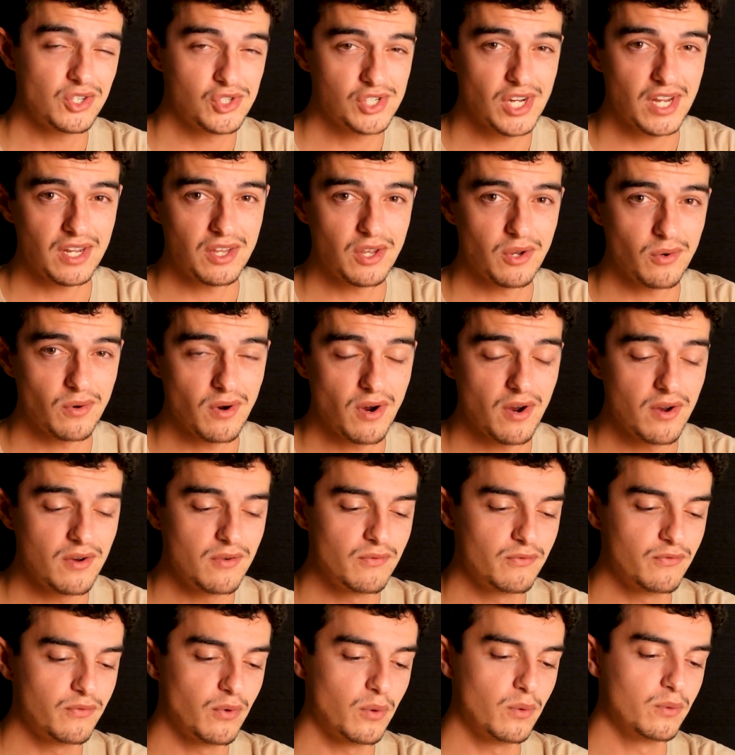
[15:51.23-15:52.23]
Check your
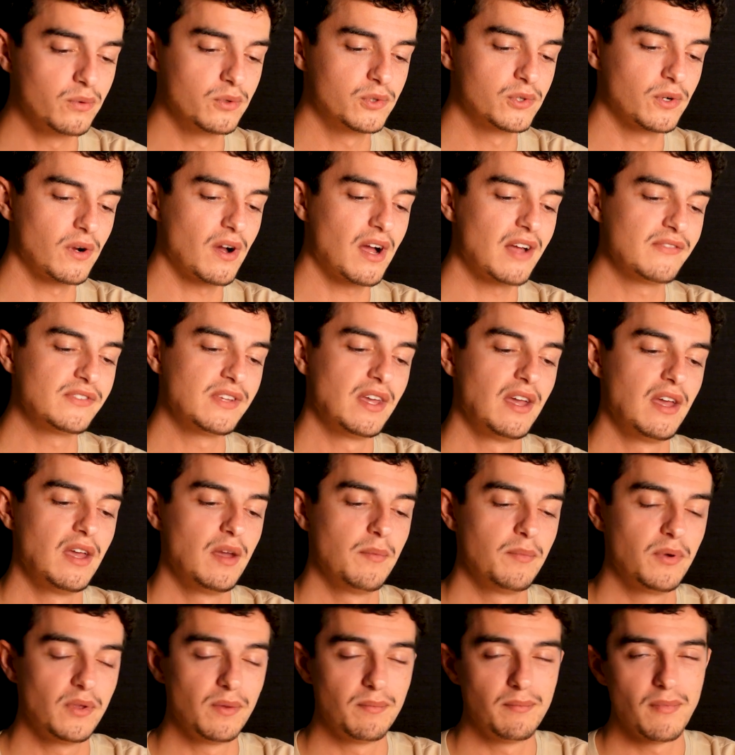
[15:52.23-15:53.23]
own four-wheel drives,
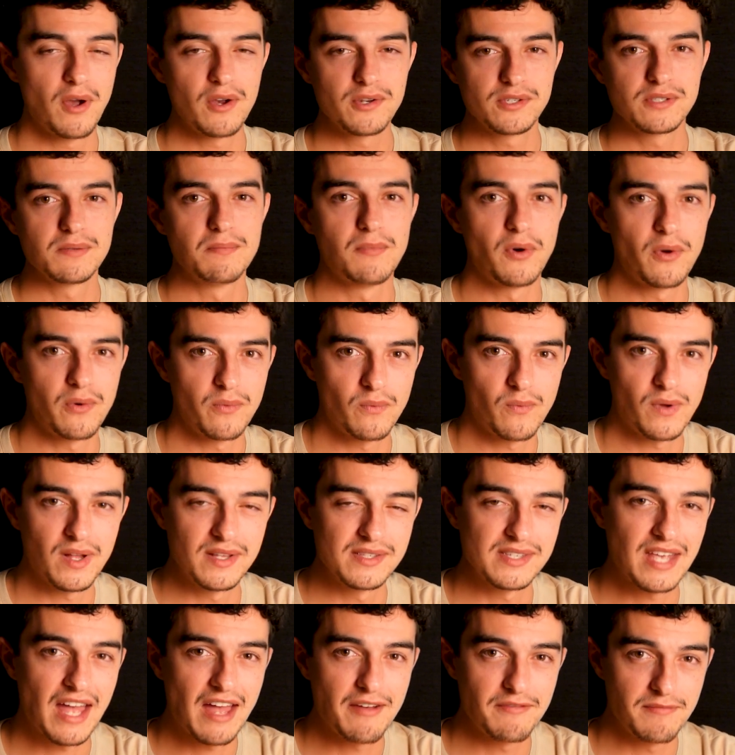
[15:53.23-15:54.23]
but most of the modern
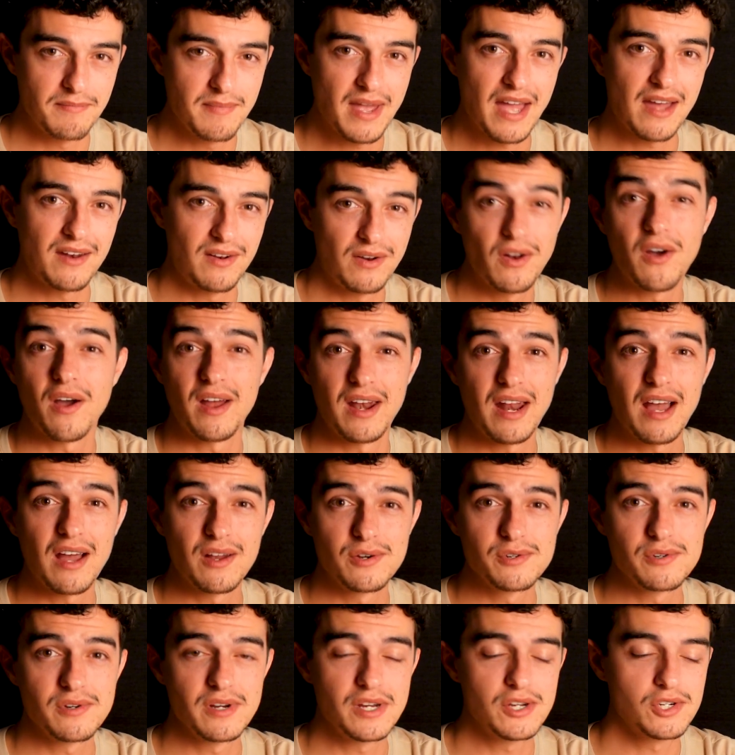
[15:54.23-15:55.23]
ones have about
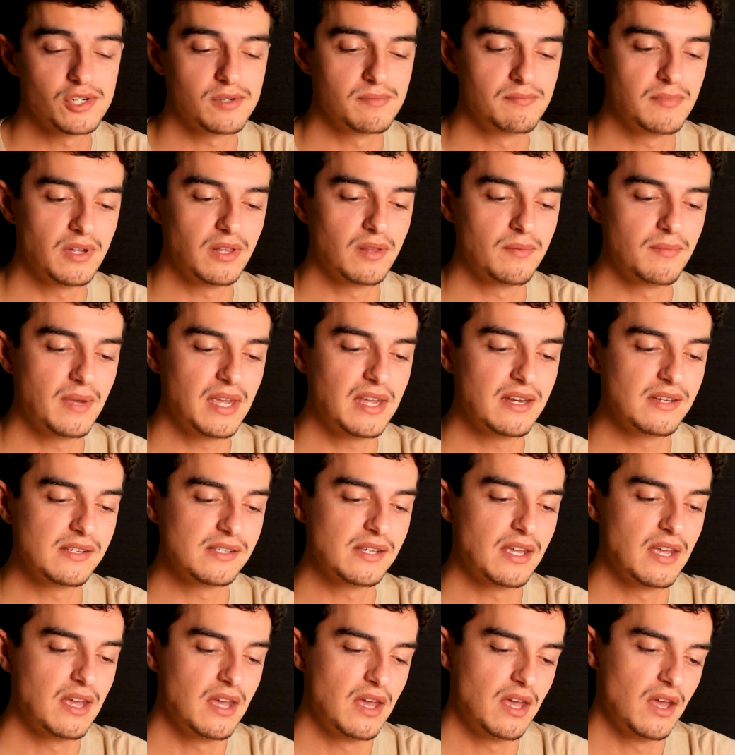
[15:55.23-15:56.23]
900-ish
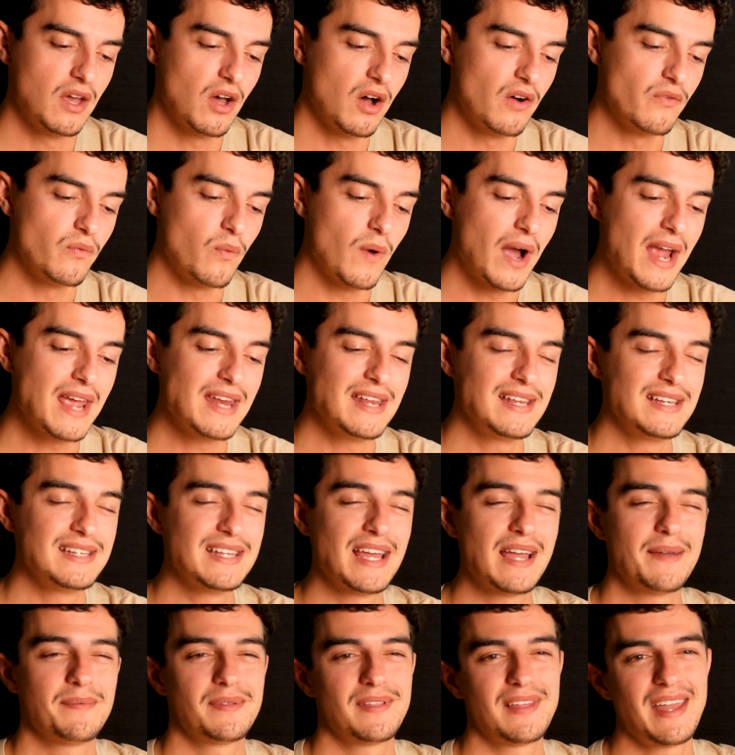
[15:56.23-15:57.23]
millimeters of wading
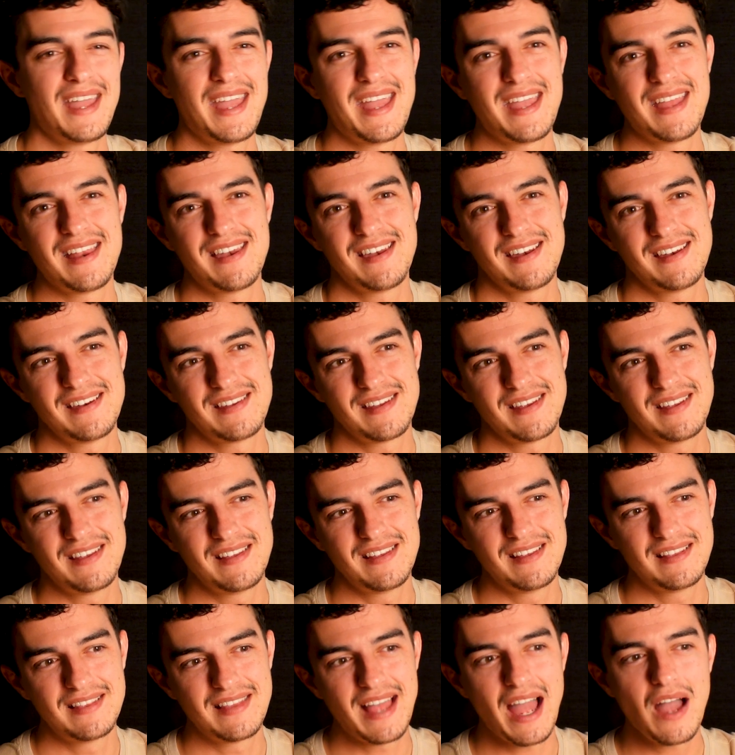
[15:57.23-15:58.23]
depth, and
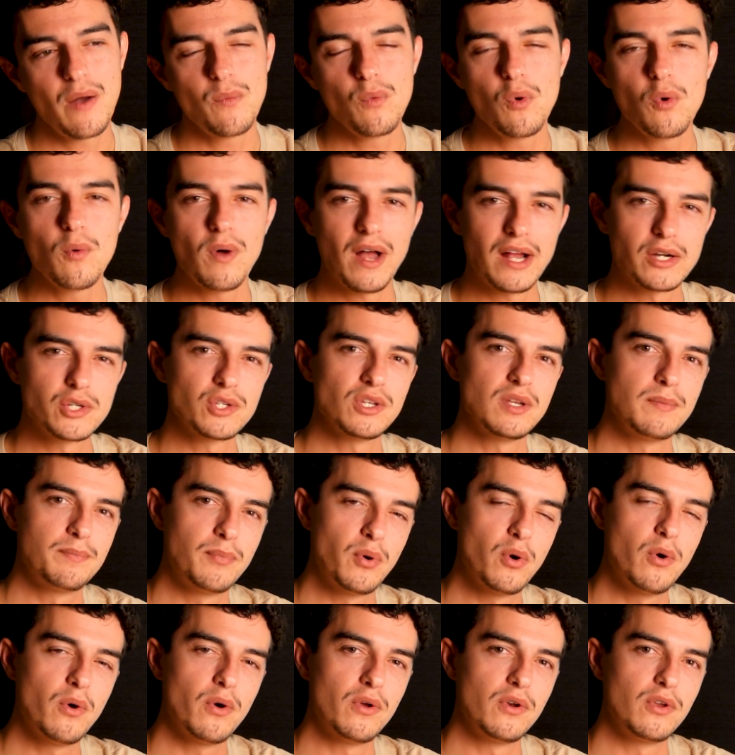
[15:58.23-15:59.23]
that will actually
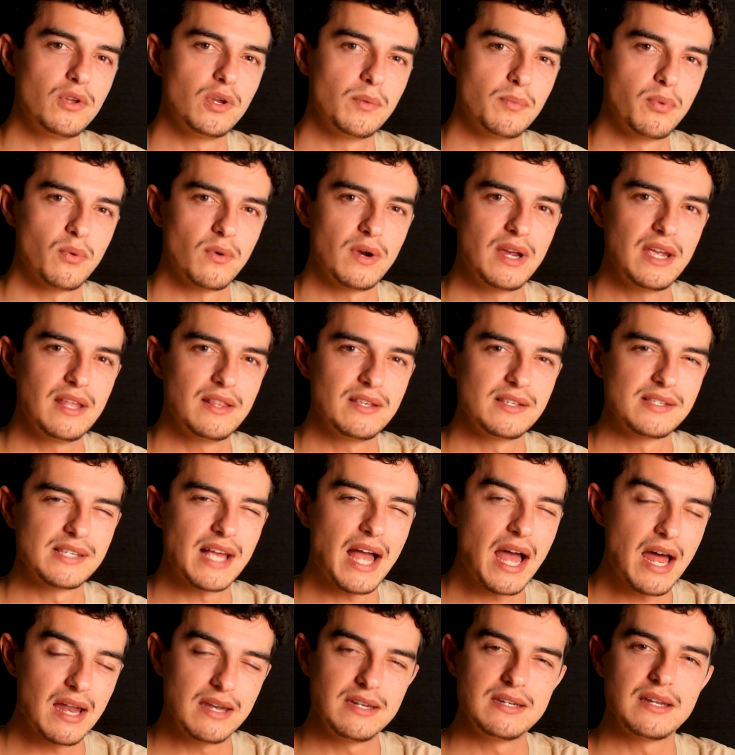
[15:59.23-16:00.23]
put your breathers
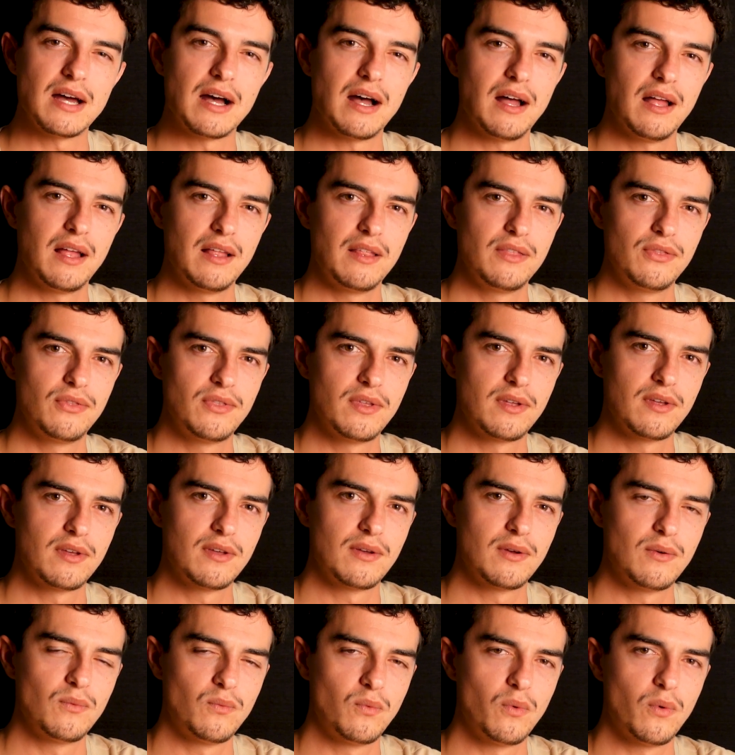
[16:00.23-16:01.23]
under
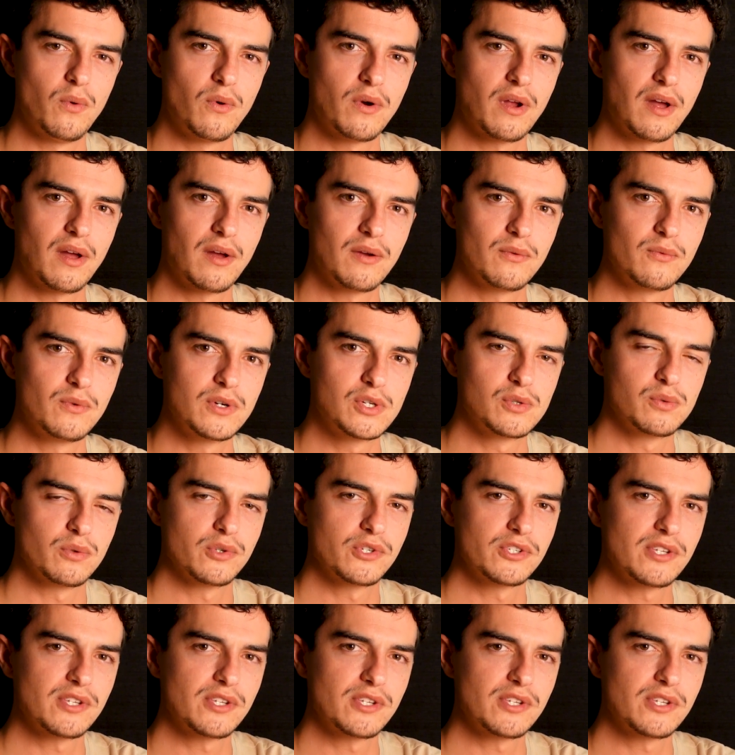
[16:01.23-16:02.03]
the water, which will